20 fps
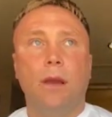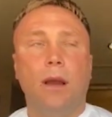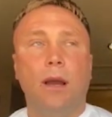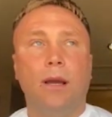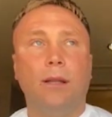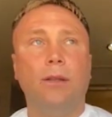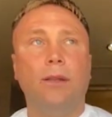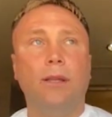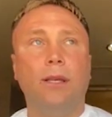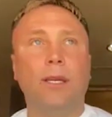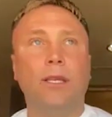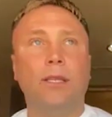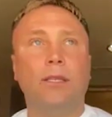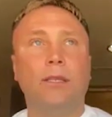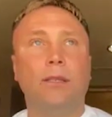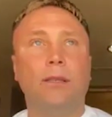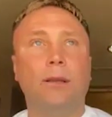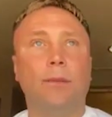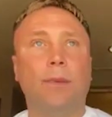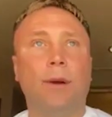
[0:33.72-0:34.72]
I don't think
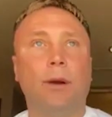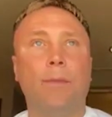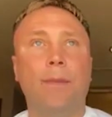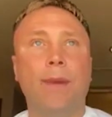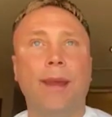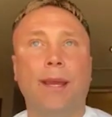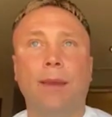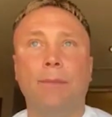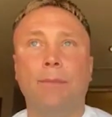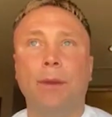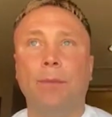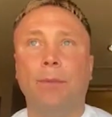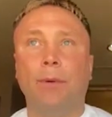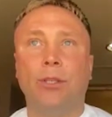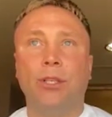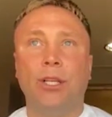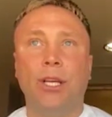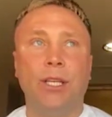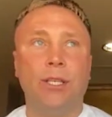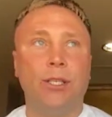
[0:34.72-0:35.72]
it's about making people
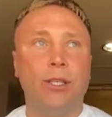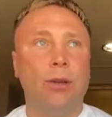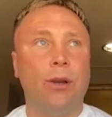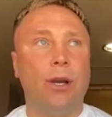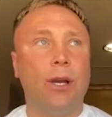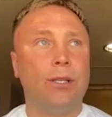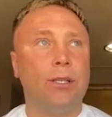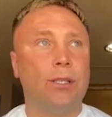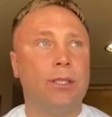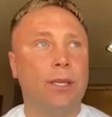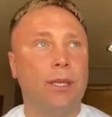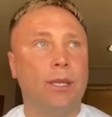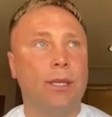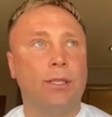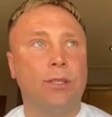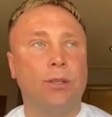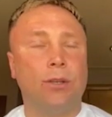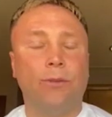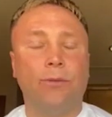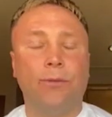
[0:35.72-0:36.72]
chase you. I just think
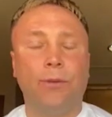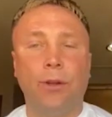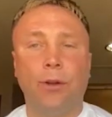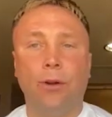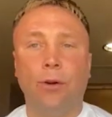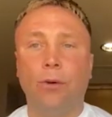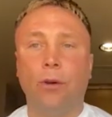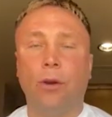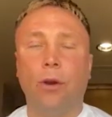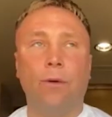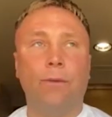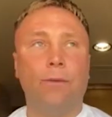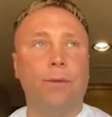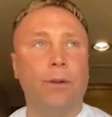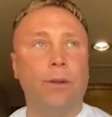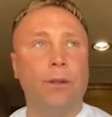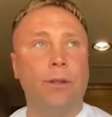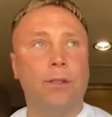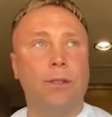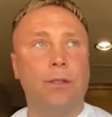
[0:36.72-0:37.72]
it's good for your own
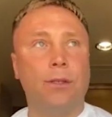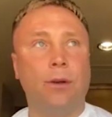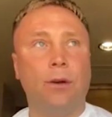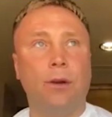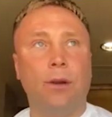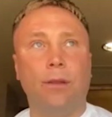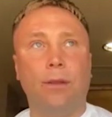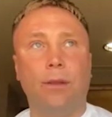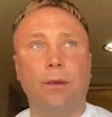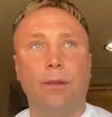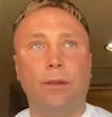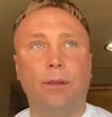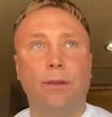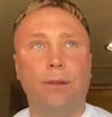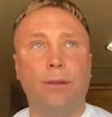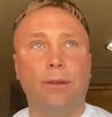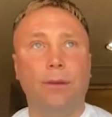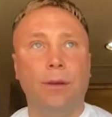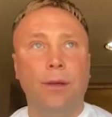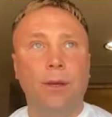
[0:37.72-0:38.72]
confidence. You know,
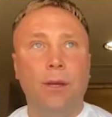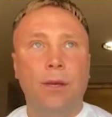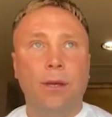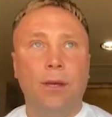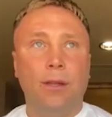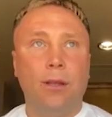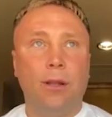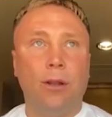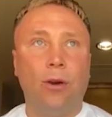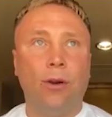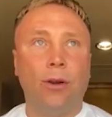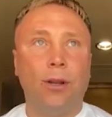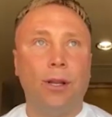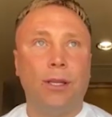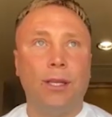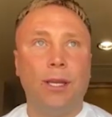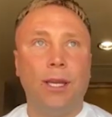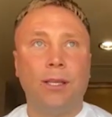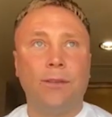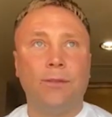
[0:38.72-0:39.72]
the longer
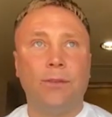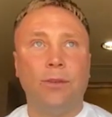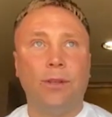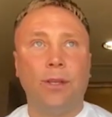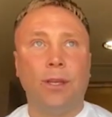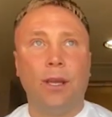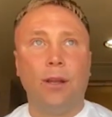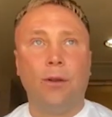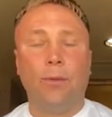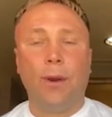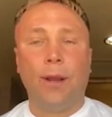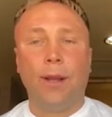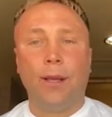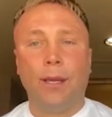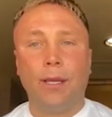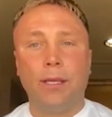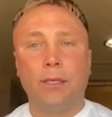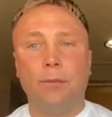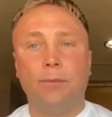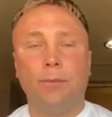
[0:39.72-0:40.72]
it takes you to get a win
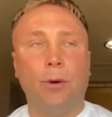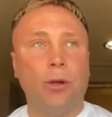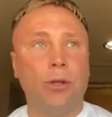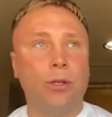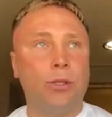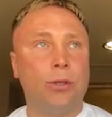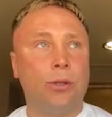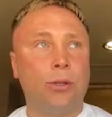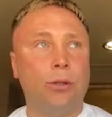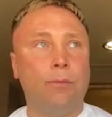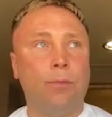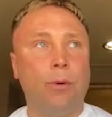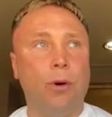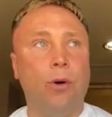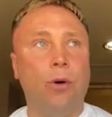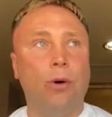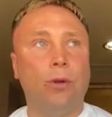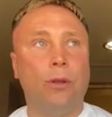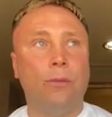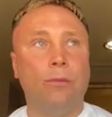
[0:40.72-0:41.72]
and get some points on the
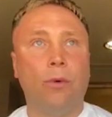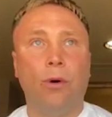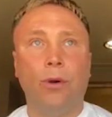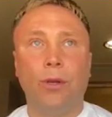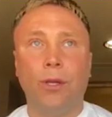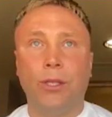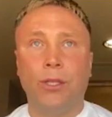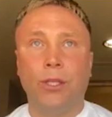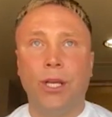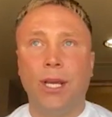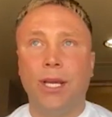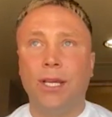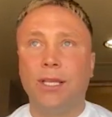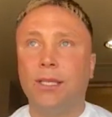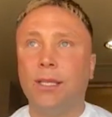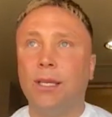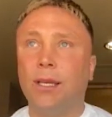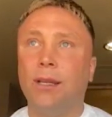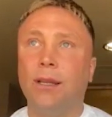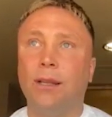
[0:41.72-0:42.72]
board, the more you're
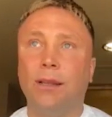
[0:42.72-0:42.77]
chasing.